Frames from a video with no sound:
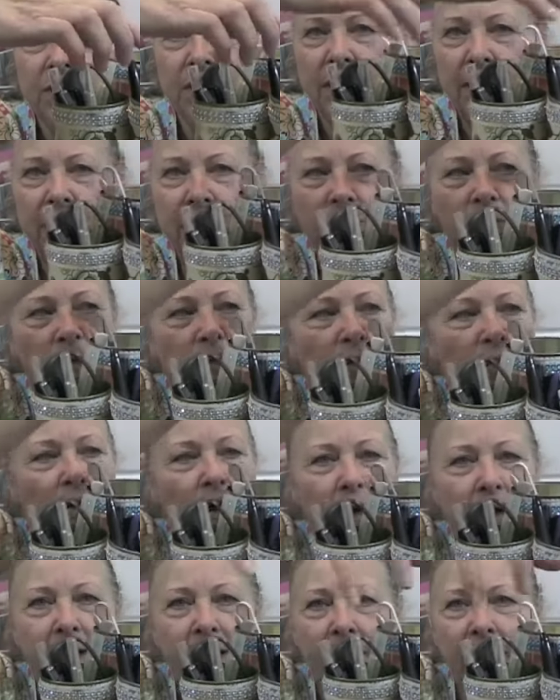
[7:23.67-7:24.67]
and
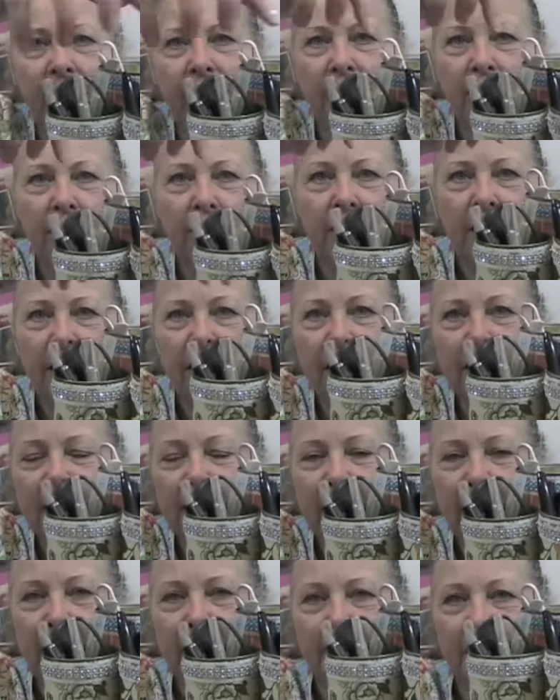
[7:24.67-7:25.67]
whatever
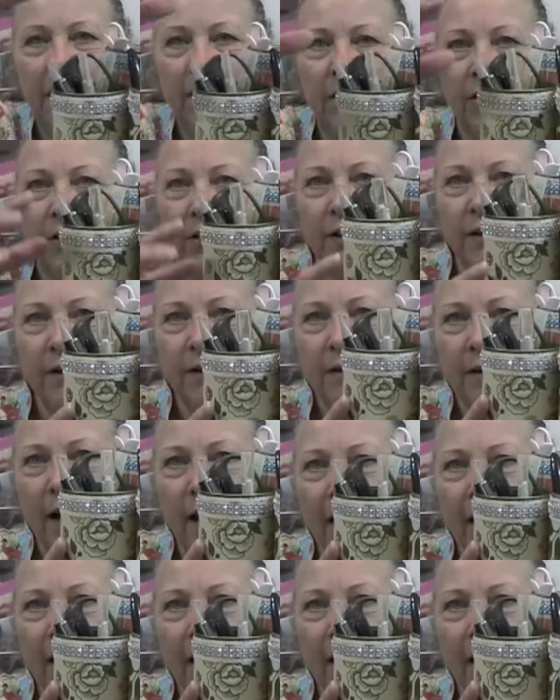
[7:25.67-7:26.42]
in here and